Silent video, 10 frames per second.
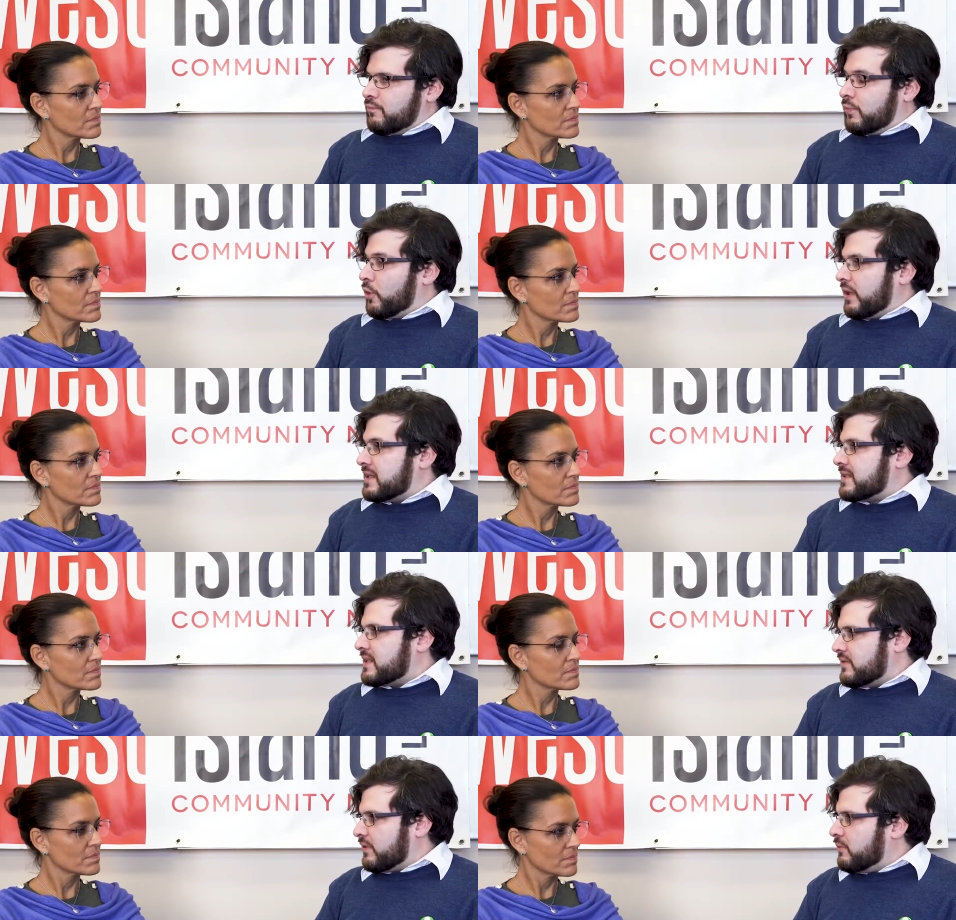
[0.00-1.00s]
Speaker 1: broken
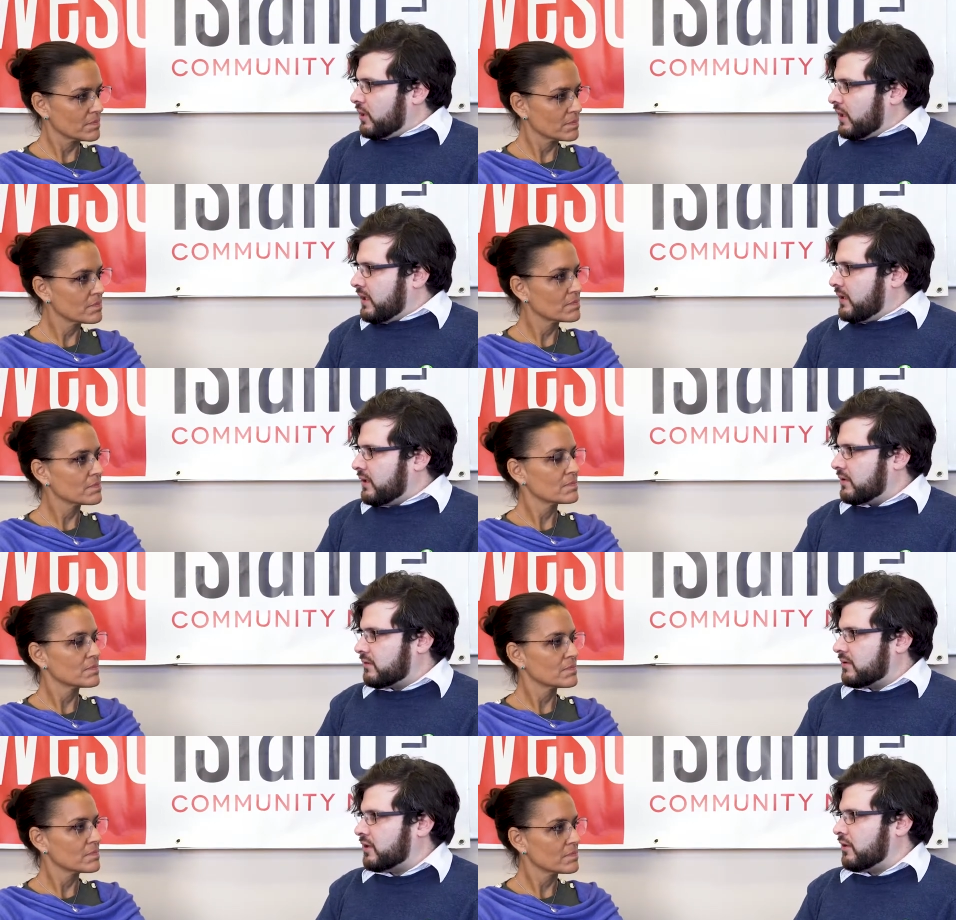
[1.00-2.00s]
sense of community.
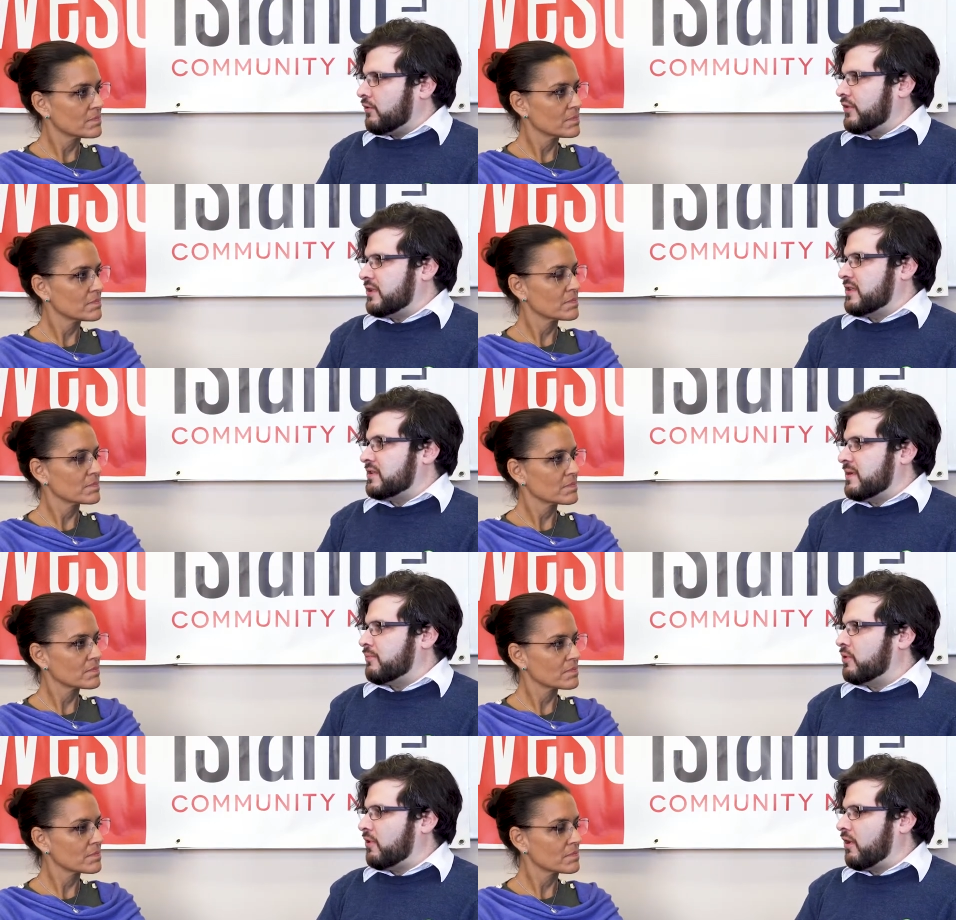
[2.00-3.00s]
You know, they, these
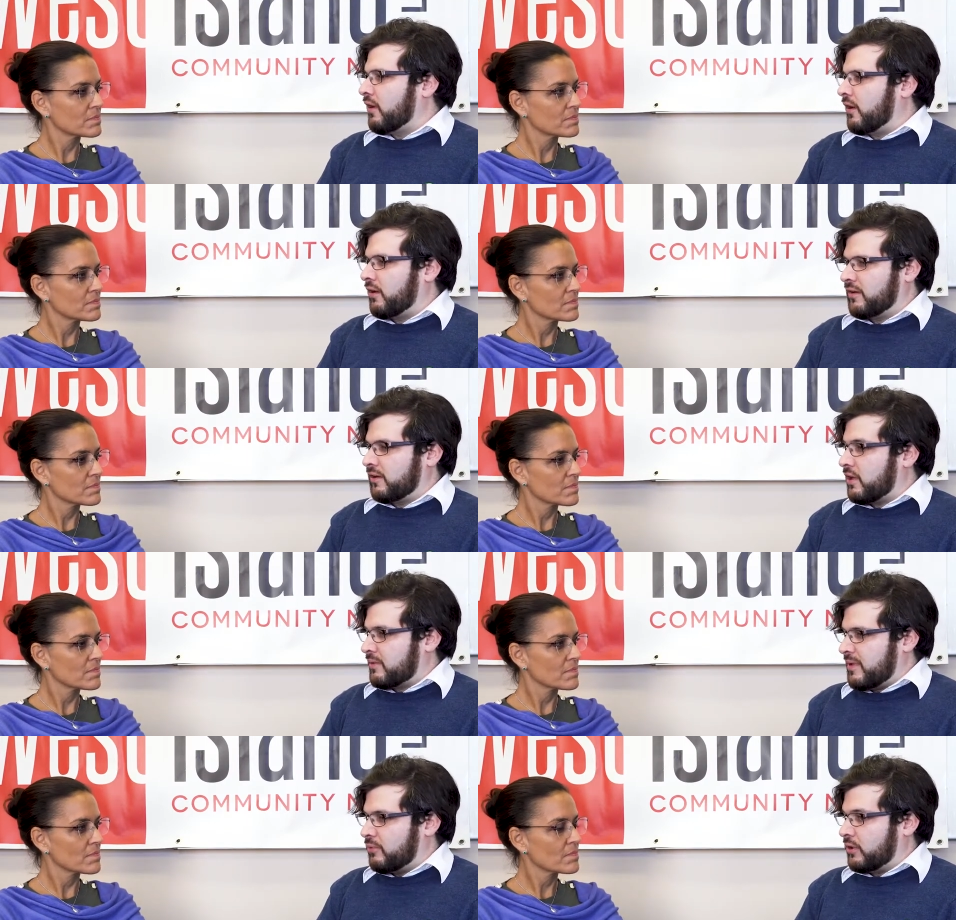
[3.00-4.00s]
people are, a
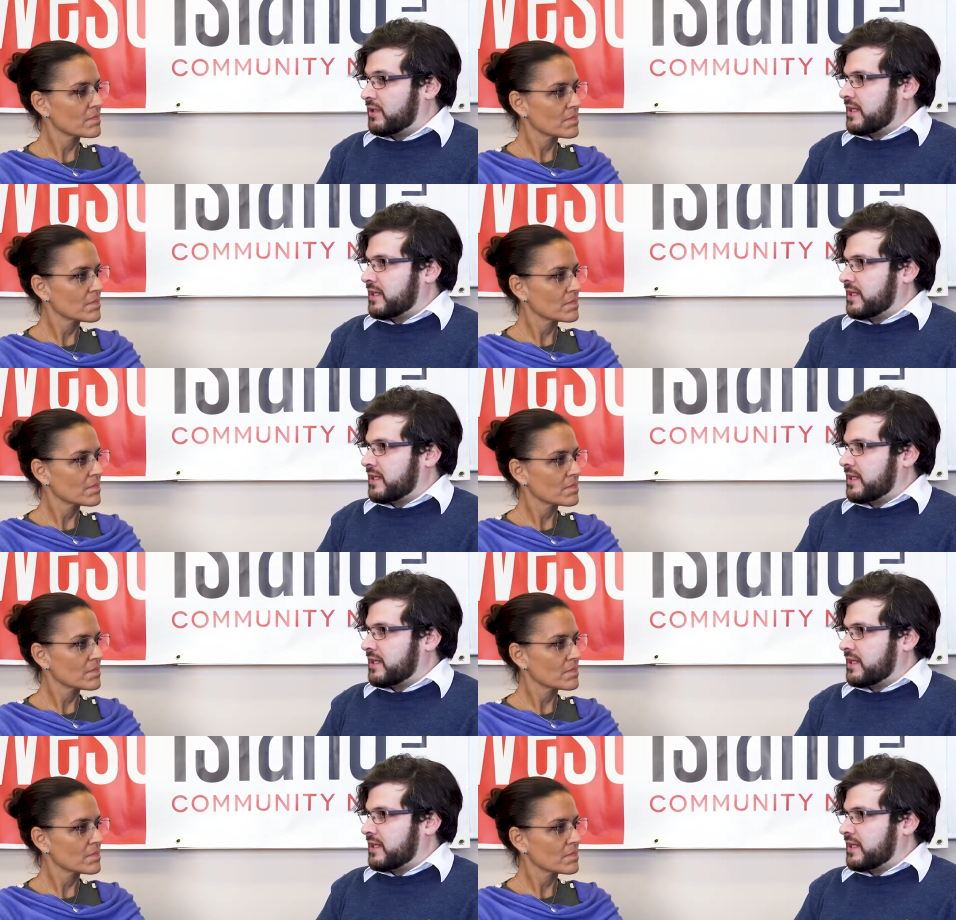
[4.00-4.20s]
lot of people are